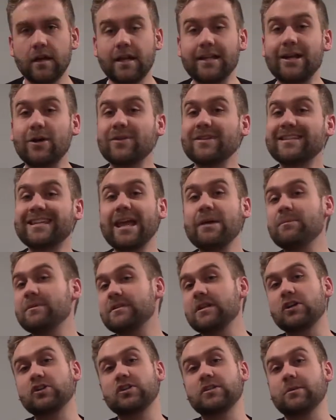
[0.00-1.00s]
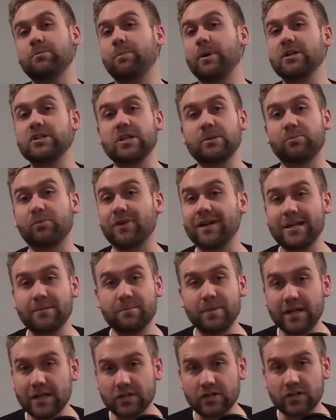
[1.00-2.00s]
Now, this game is not just a bunch of pretty
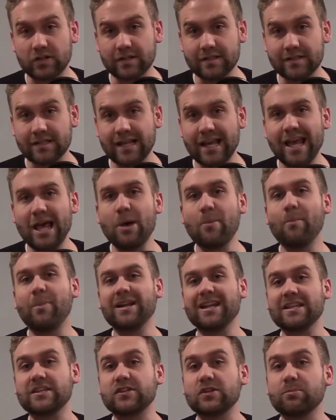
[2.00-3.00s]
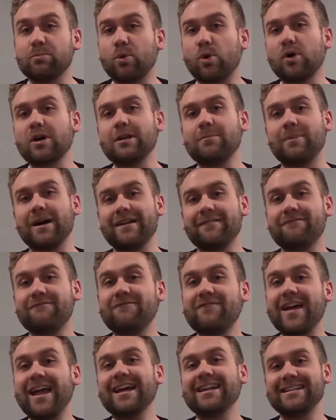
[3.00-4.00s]
pictures, but it's supported by
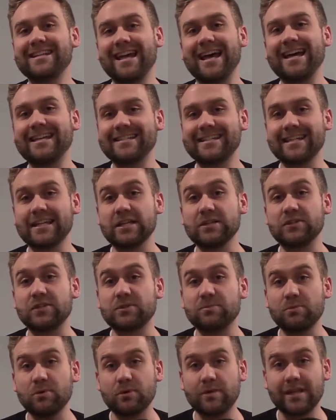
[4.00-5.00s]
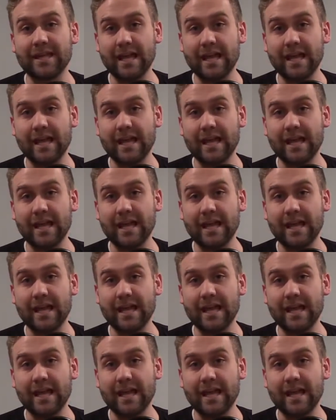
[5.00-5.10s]
fantastic and smooth